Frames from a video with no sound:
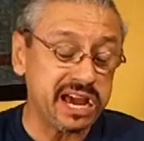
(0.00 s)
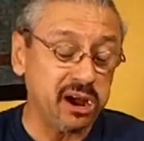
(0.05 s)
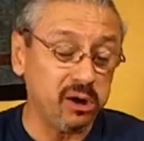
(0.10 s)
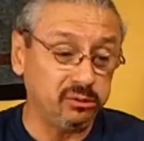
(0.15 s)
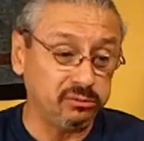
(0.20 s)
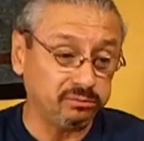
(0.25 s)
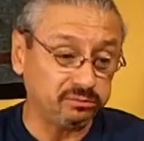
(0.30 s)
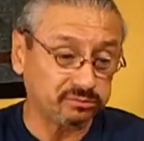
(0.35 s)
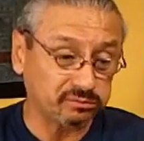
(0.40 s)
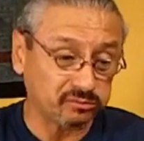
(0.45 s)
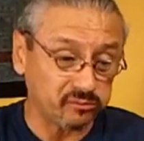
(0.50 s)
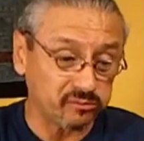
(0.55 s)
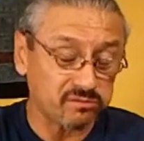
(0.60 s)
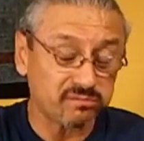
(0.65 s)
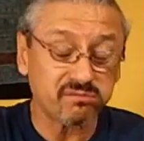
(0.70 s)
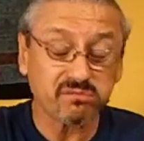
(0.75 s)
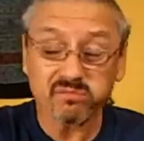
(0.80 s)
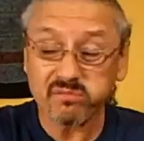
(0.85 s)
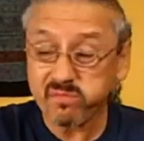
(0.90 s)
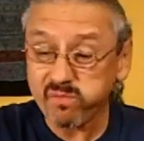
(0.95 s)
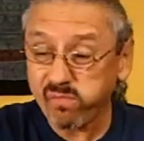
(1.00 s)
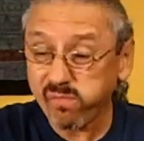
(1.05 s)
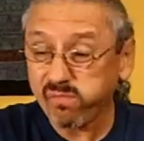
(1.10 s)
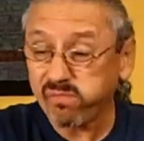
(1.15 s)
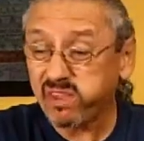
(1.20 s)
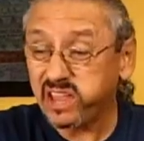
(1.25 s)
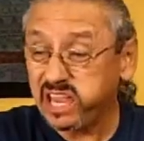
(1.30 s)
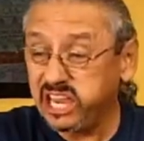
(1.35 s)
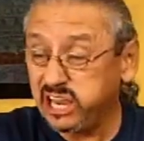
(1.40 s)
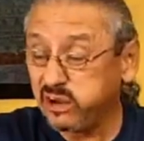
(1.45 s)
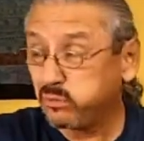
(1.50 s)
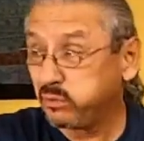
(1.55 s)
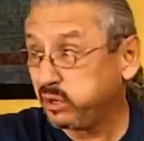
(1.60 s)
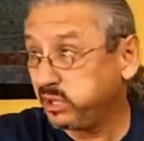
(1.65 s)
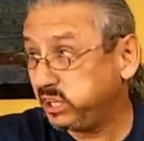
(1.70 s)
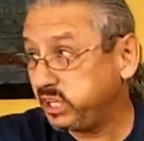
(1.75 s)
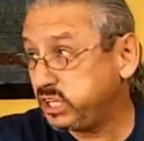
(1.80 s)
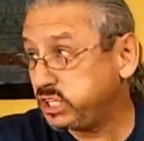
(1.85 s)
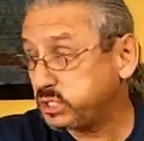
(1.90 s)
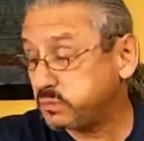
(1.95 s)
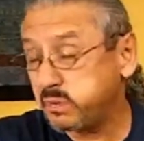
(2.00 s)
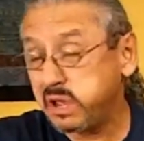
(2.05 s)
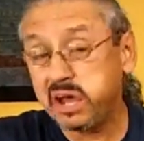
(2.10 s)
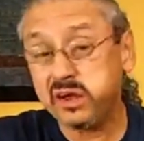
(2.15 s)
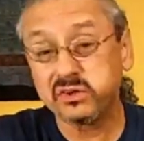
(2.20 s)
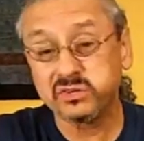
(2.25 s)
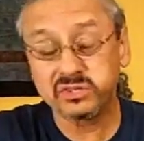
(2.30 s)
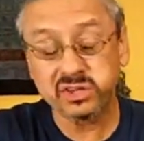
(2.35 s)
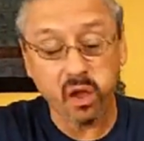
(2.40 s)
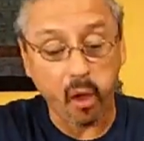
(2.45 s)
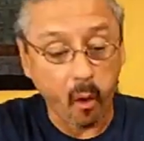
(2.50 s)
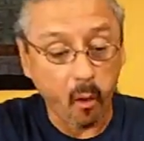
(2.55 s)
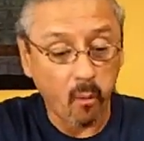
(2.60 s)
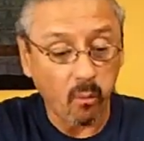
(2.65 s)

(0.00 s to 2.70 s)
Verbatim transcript: out. It really smells